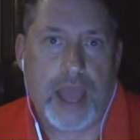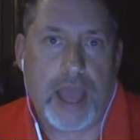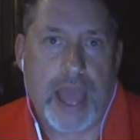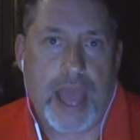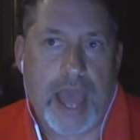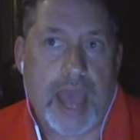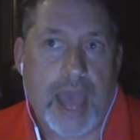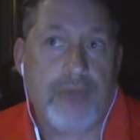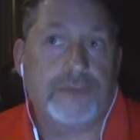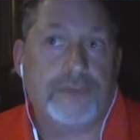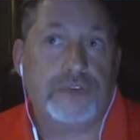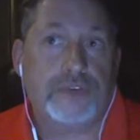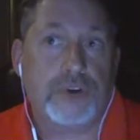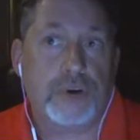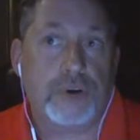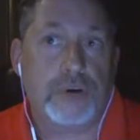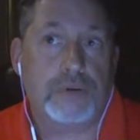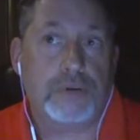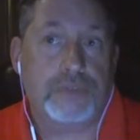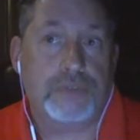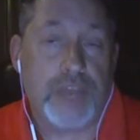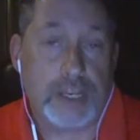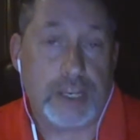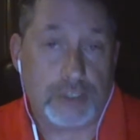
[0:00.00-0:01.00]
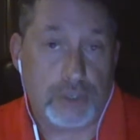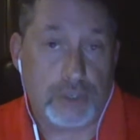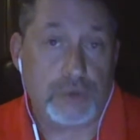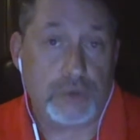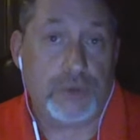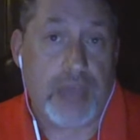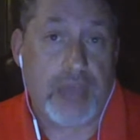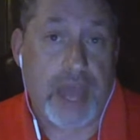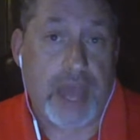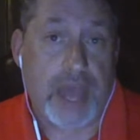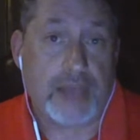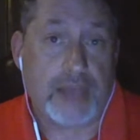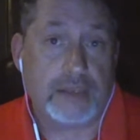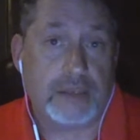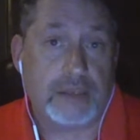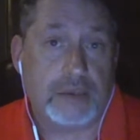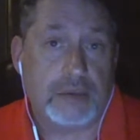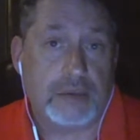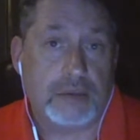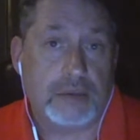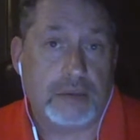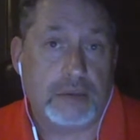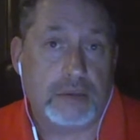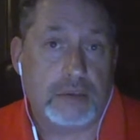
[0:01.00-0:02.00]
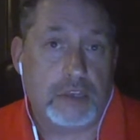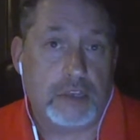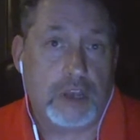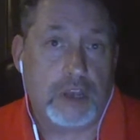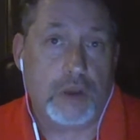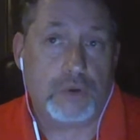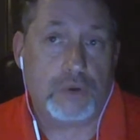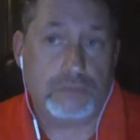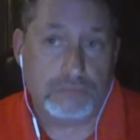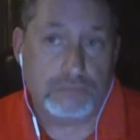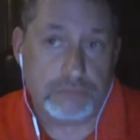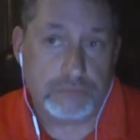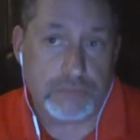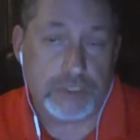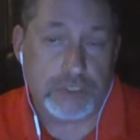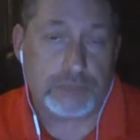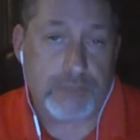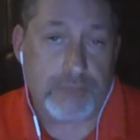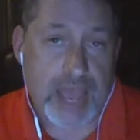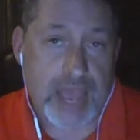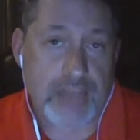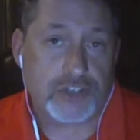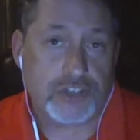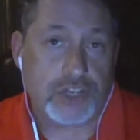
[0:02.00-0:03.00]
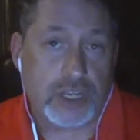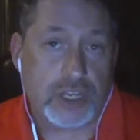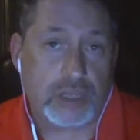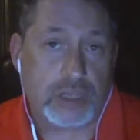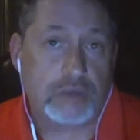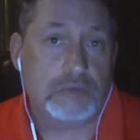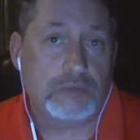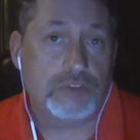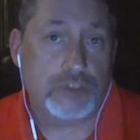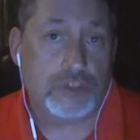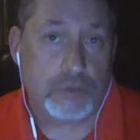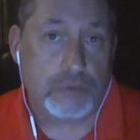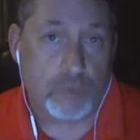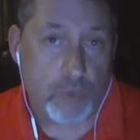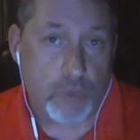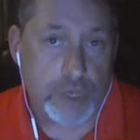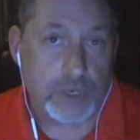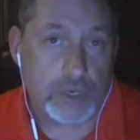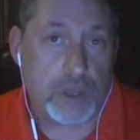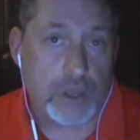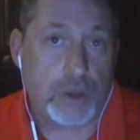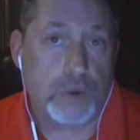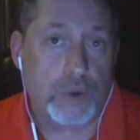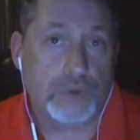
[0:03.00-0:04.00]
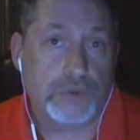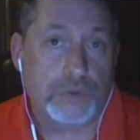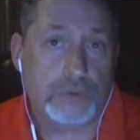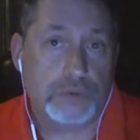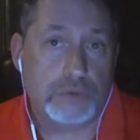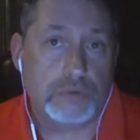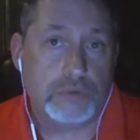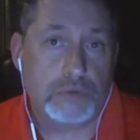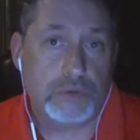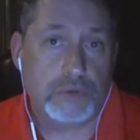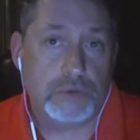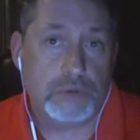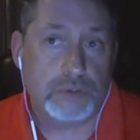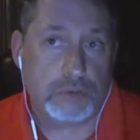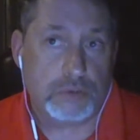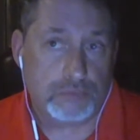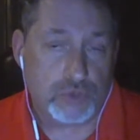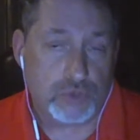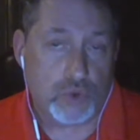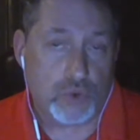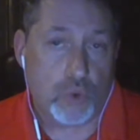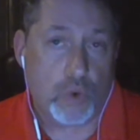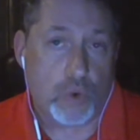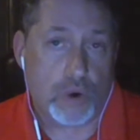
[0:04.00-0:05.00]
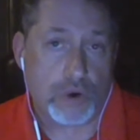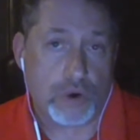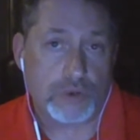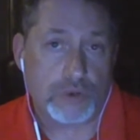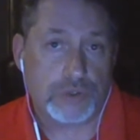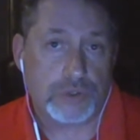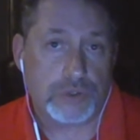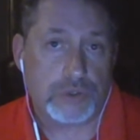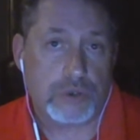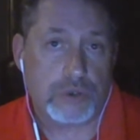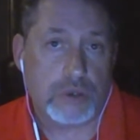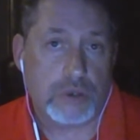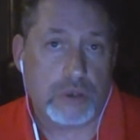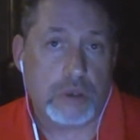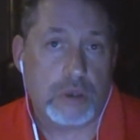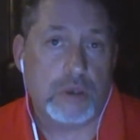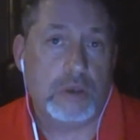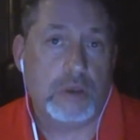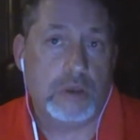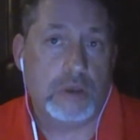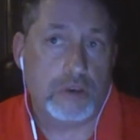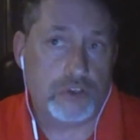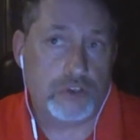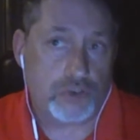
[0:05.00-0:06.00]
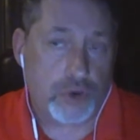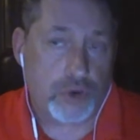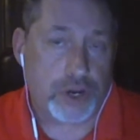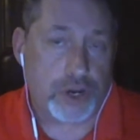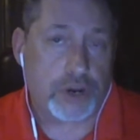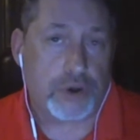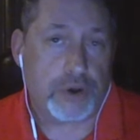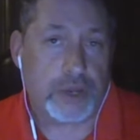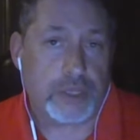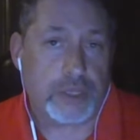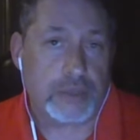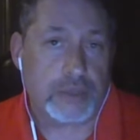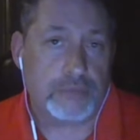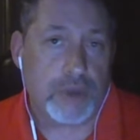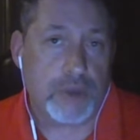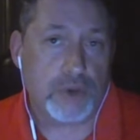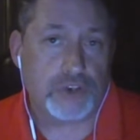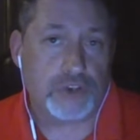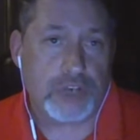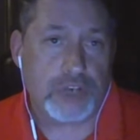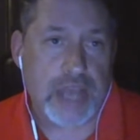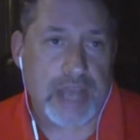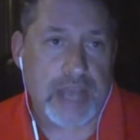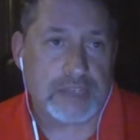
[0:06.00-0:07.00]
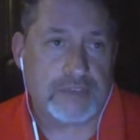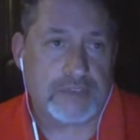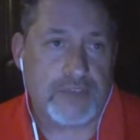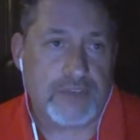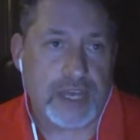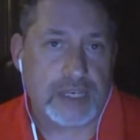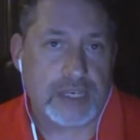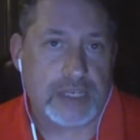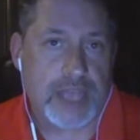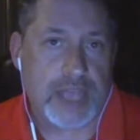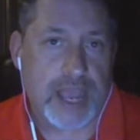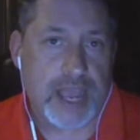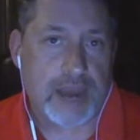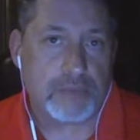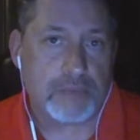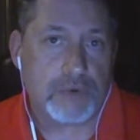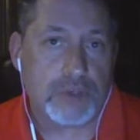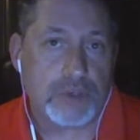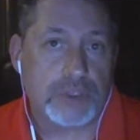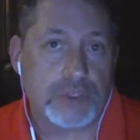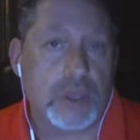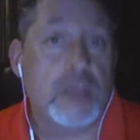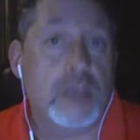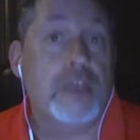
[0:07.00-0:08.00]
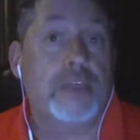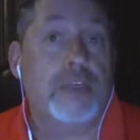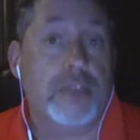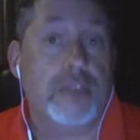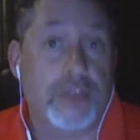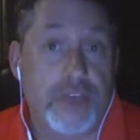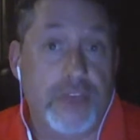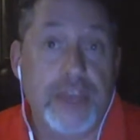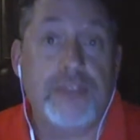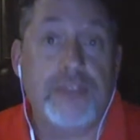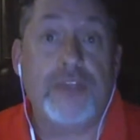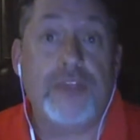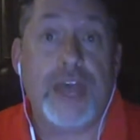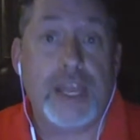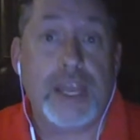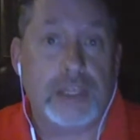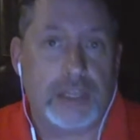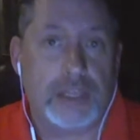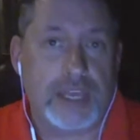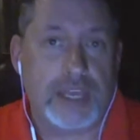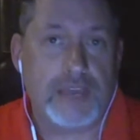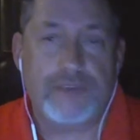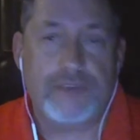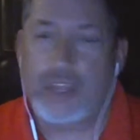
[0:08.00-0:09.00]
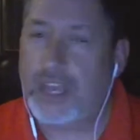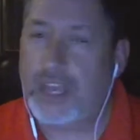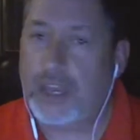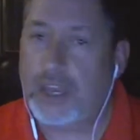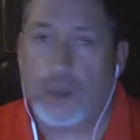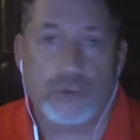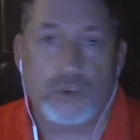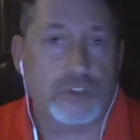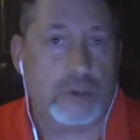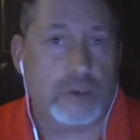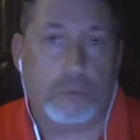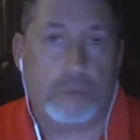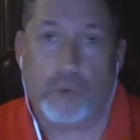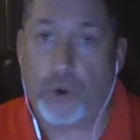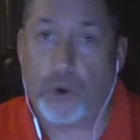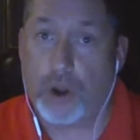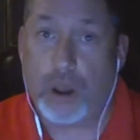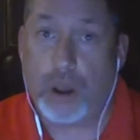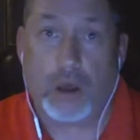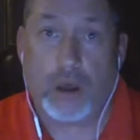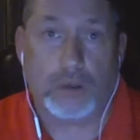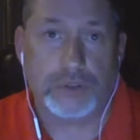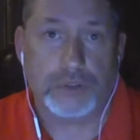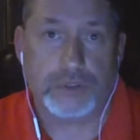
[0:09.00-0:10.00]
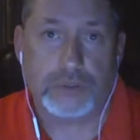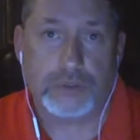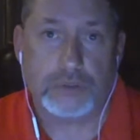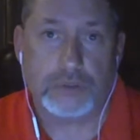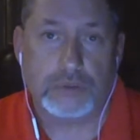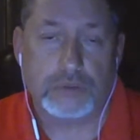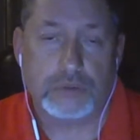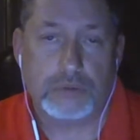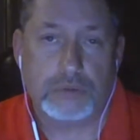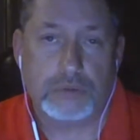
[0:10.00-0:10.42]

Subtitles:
after they do that, you know, smashing some windows, some doors, triggering the motion activated cameras, then they leave and they go somewhere else.